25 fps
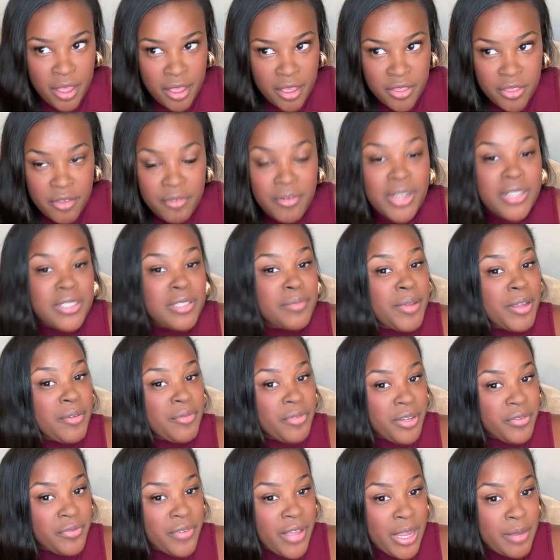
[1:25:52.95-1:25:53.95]
The resume
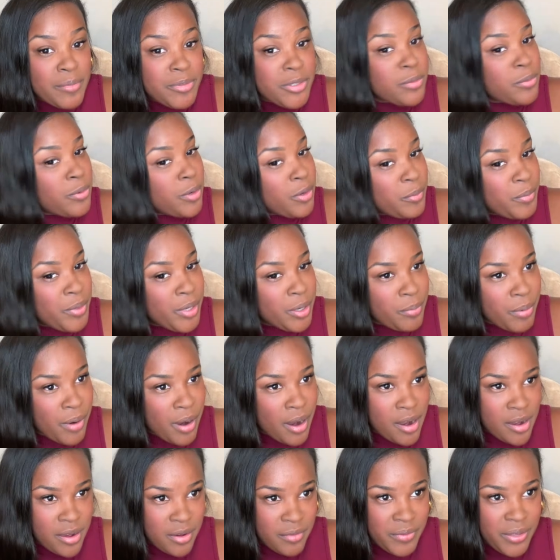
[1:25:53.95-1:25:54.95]
revamps will be a
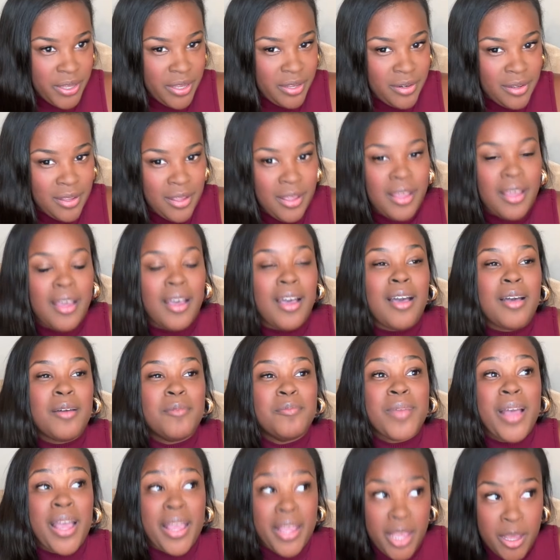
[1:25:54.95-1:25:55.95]
part of it.
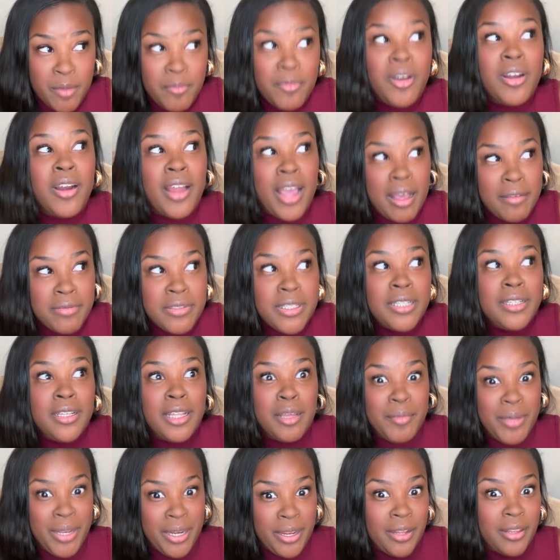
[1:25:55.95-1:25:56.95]
I am going to have to
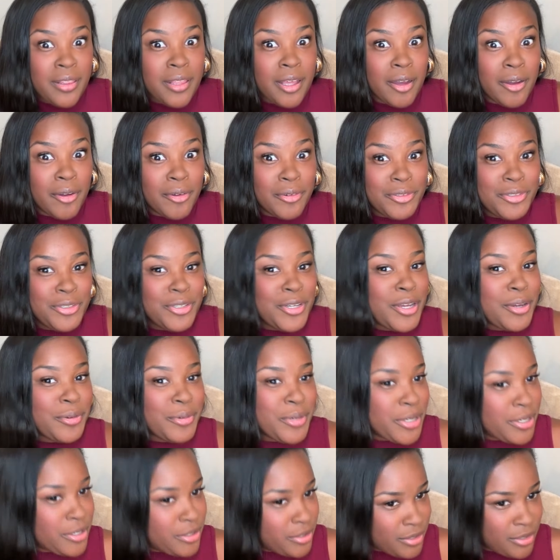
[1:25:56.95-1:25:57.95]
limit it though,
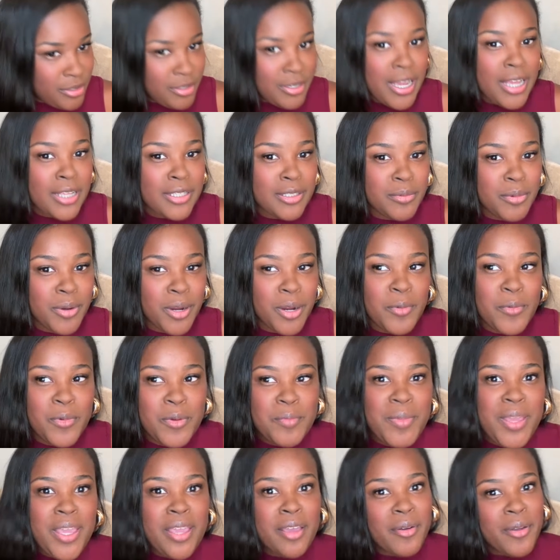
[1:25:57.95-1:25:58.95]
because you guys are working with
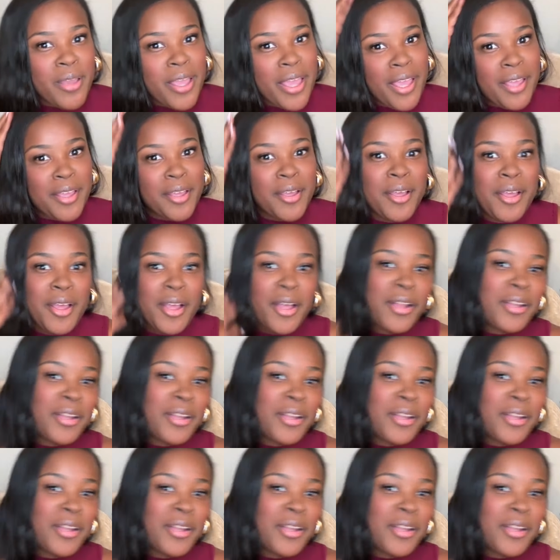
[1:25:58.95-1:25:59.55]
me, okay?